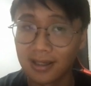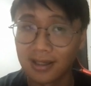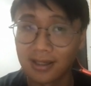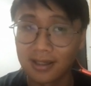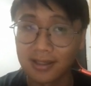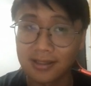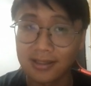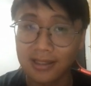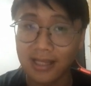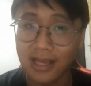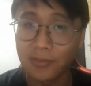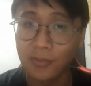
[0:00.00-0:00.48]

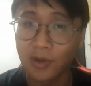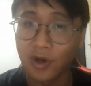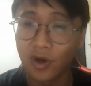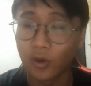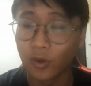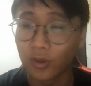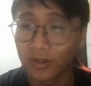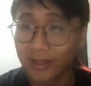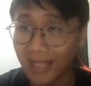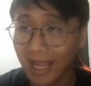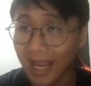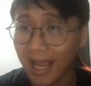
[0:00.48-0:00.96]
stammer
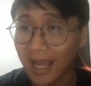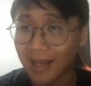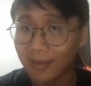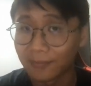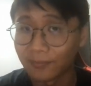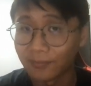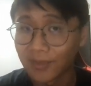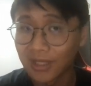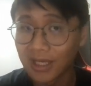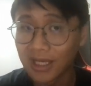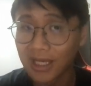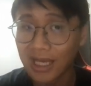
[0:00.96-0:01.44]
or
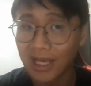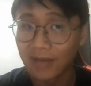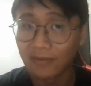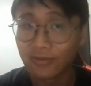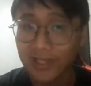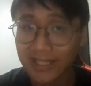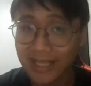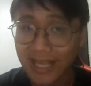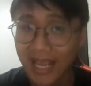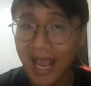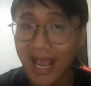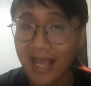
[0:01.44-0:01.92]
not. If
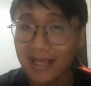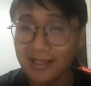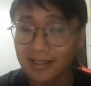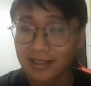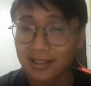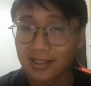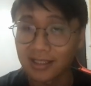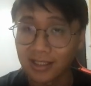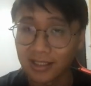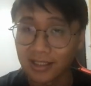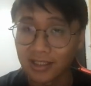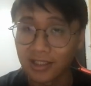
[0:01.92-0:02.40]
yes,
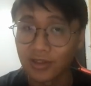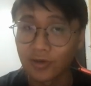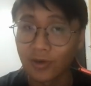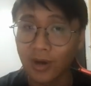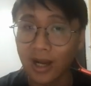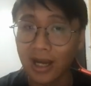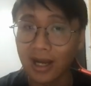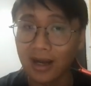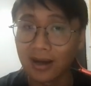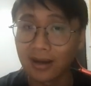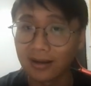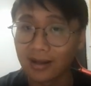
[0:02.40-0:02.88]
you
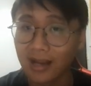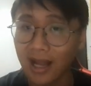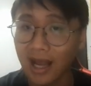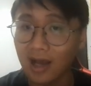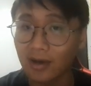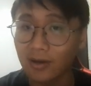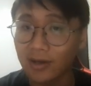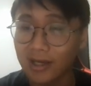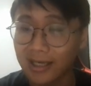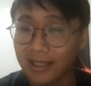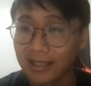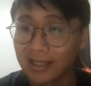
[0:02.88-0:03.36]
are
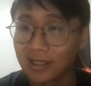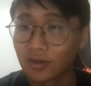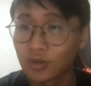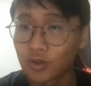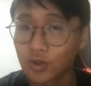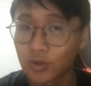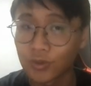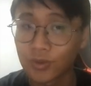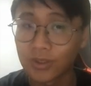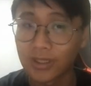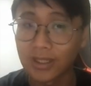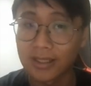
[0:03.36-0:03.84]
allowed getting
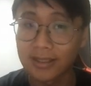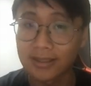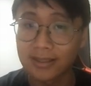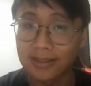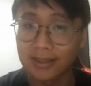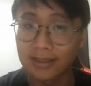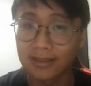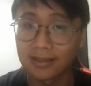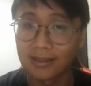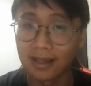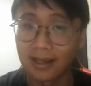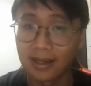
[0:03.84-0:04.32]
to the
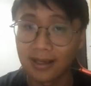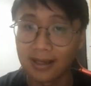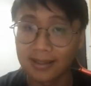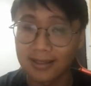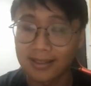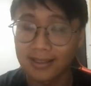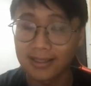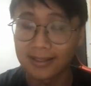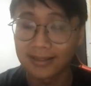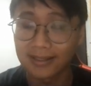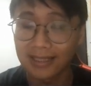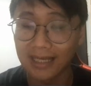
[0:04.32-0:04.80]

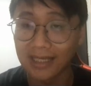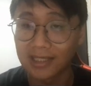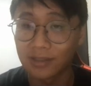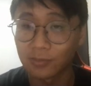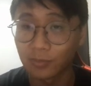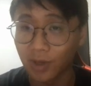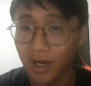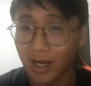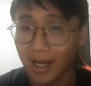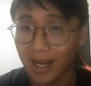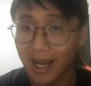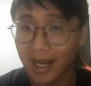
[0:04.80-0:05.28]
synchronized
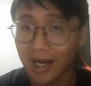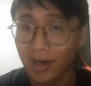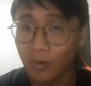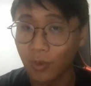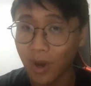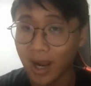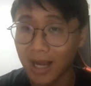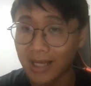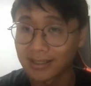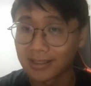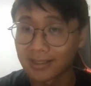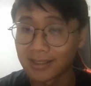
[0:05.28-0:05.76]
block.
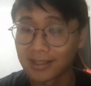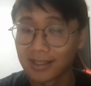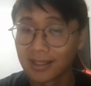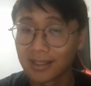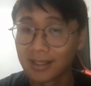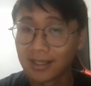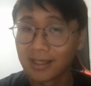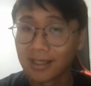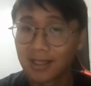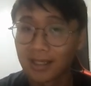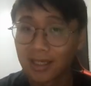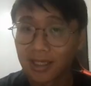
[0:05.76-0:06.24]
Otherwise,
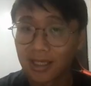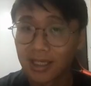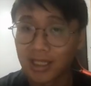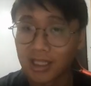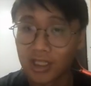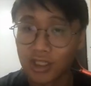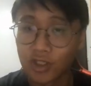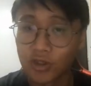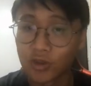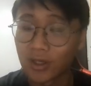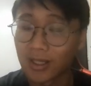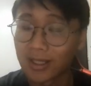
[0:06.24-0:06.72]

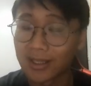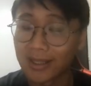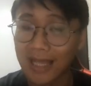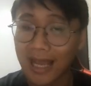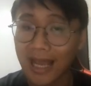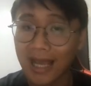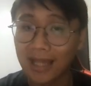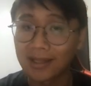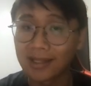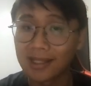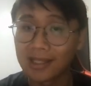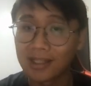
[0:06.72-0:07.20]
you are
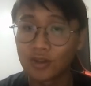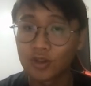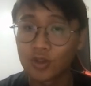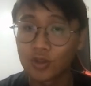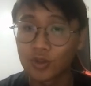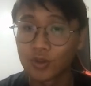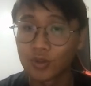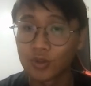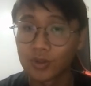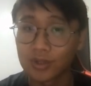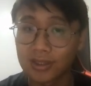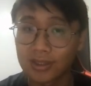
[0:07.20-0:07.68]
not need
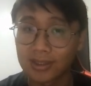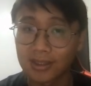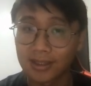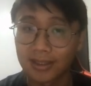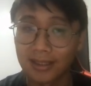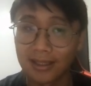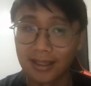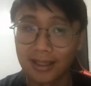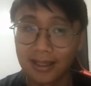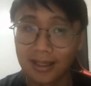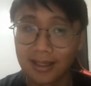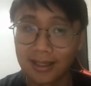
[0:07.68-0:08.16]
to
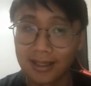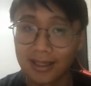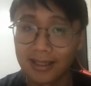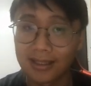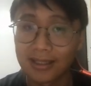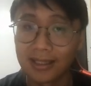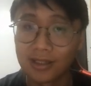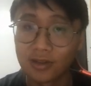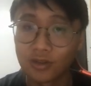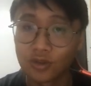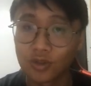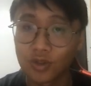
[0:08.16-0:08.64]

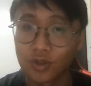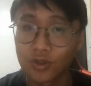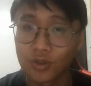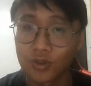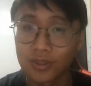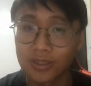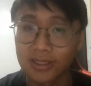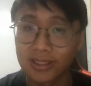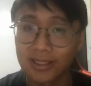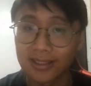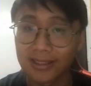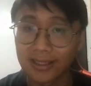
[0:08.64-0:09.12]
get into
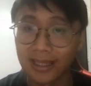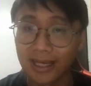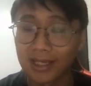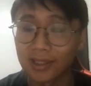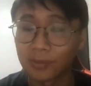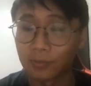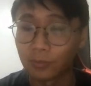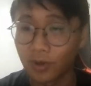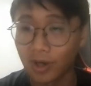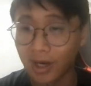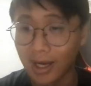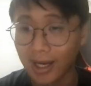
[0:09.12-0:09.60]

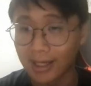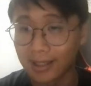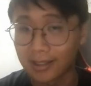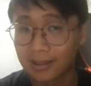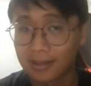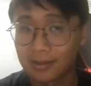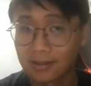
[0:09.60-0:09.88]
synchronized block.